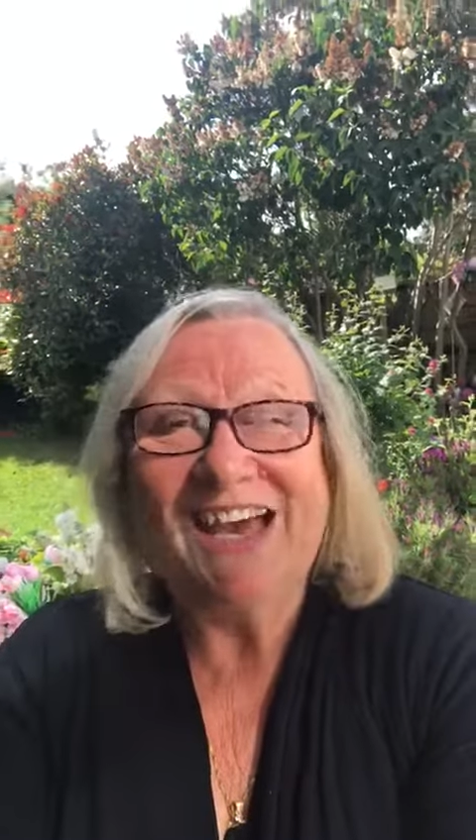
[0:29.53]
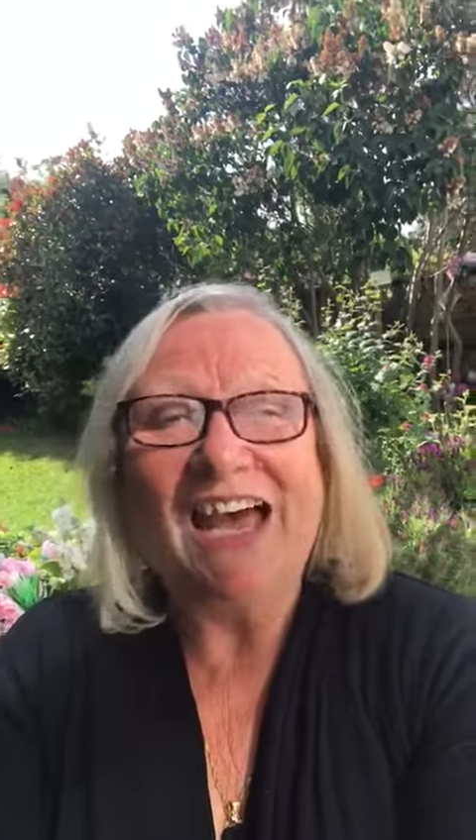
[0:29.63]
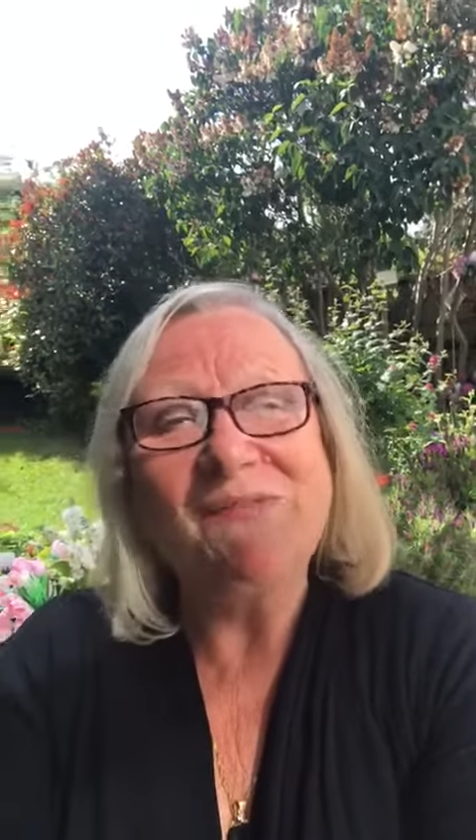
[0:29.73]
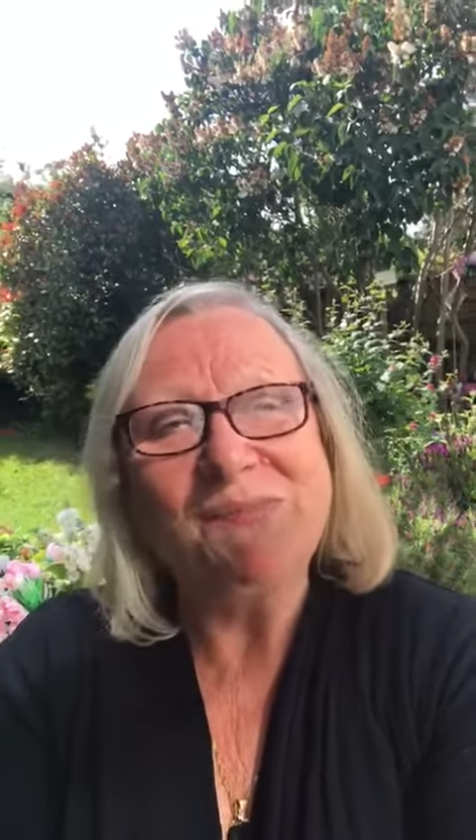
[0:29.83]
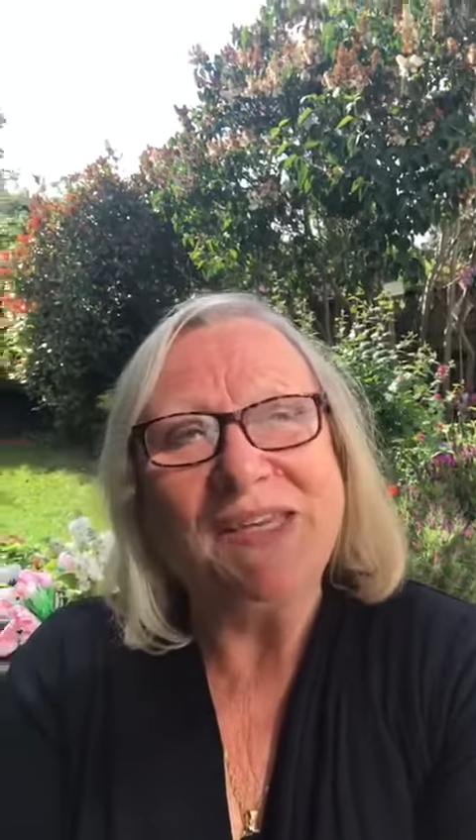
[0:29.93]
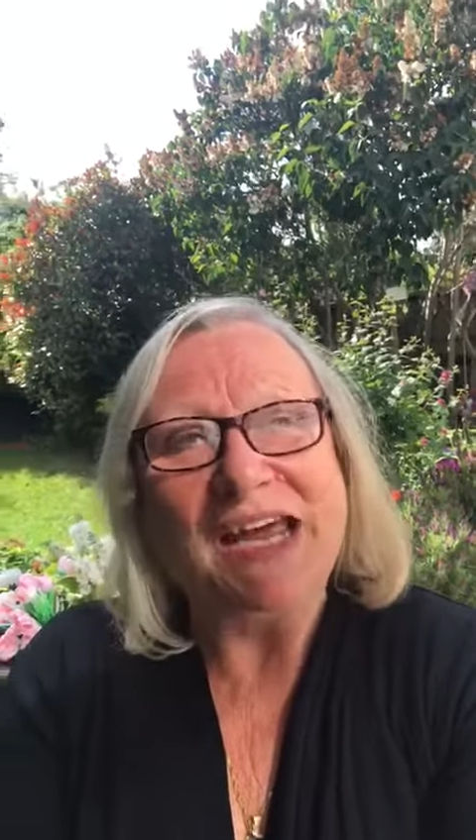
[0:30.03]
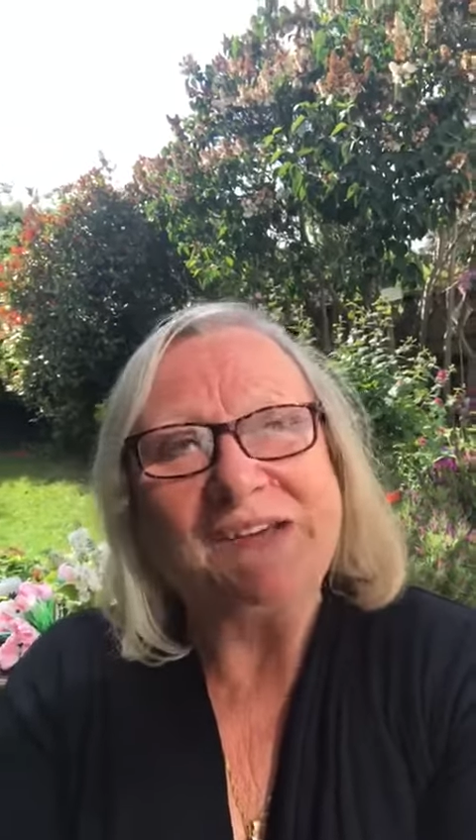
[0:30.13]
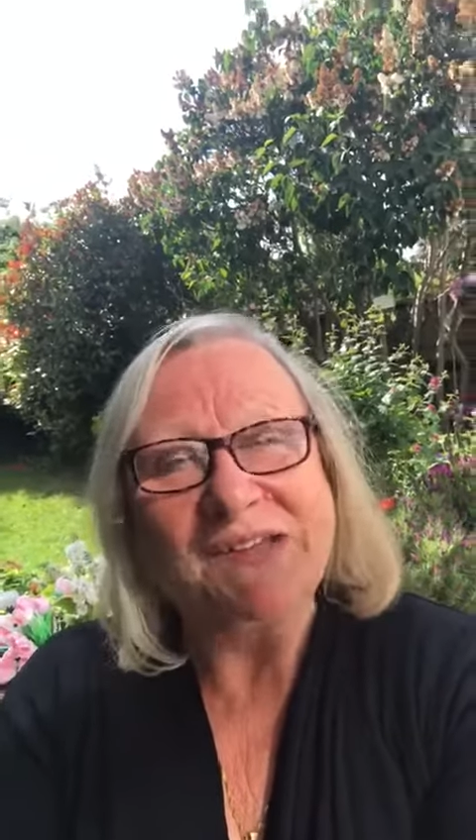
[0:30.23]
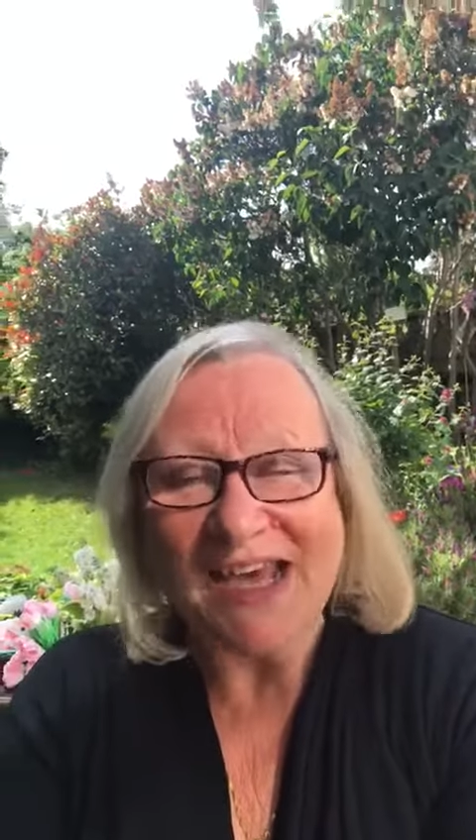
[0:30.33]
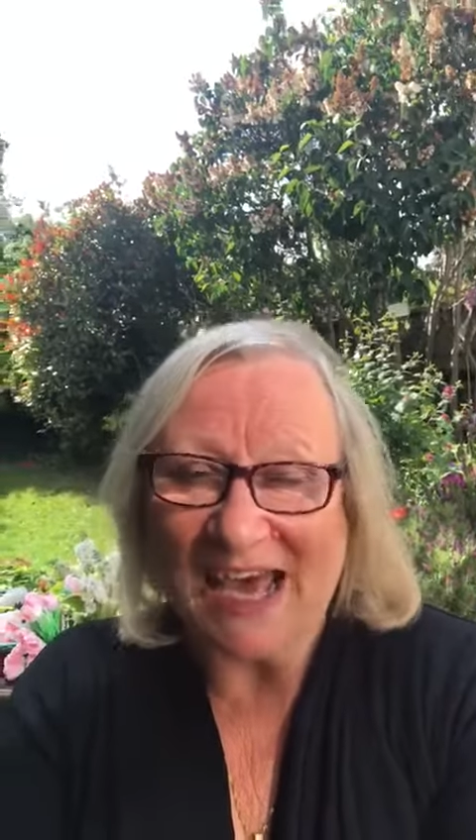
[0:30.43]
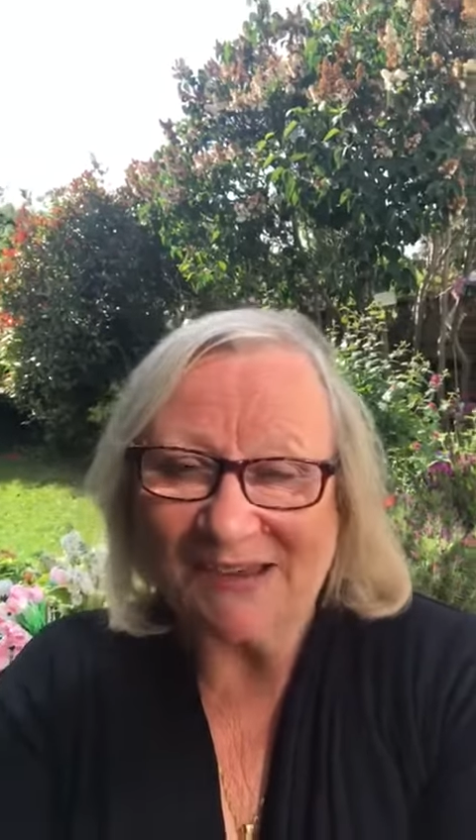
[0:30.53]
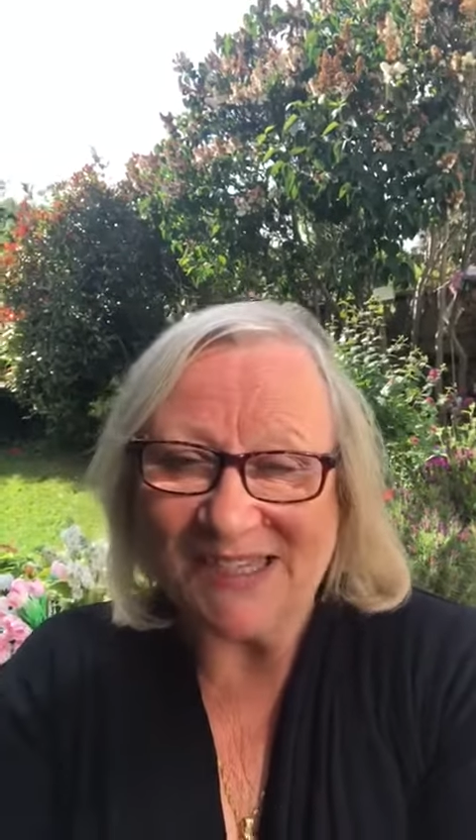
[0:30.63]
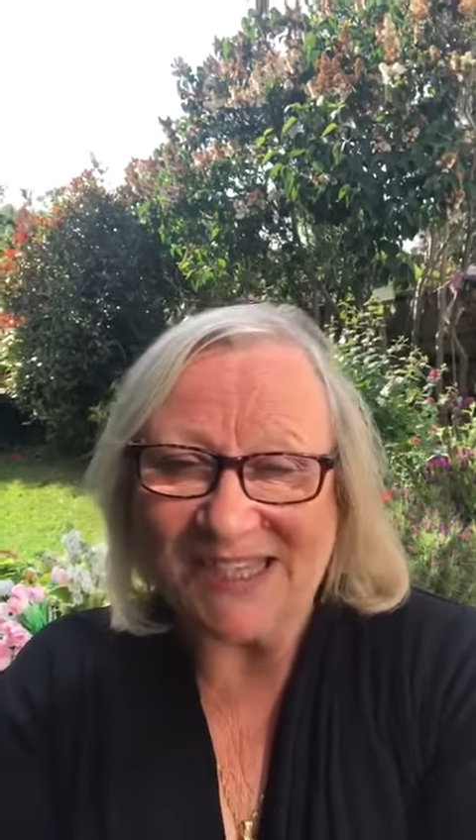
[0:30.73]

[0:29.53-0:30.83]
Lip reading: I haven't been out of the house